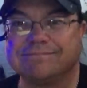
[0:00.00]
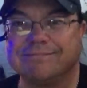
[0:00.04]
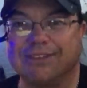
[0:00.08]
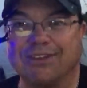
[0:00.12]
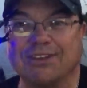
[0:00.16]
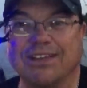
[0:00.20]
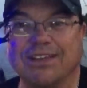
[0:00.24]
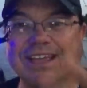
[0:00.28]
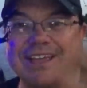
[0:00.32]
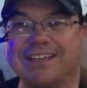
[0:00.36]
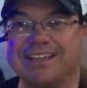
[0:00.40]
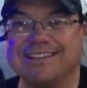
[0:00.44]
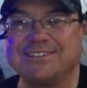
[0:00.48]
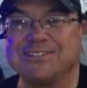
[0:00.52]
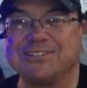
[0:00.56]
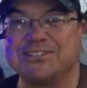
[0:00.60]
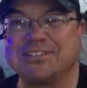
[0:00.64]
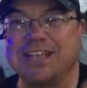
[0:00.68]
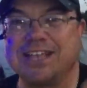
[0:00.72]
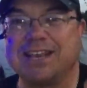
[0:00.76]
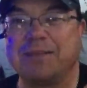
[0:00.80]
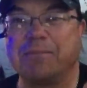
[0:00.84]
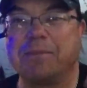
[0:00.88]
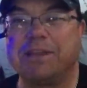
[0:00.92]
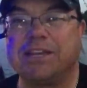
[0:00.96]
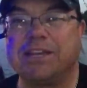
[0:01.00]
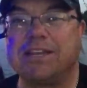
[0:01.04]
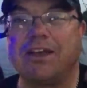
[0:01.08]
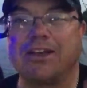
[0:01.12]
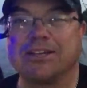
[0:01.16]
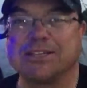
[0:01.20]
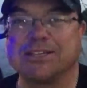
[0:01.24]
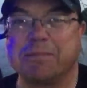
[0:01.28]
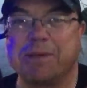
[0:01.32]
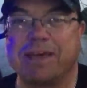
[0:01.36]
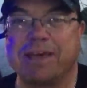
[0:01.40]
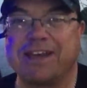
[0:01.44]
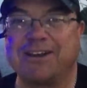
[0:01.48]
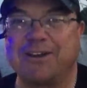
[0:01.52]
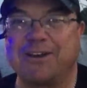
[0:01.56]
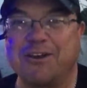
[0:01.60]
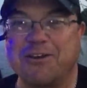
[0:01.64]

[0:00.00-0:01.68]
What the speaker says: okay? Just tell them he talked about it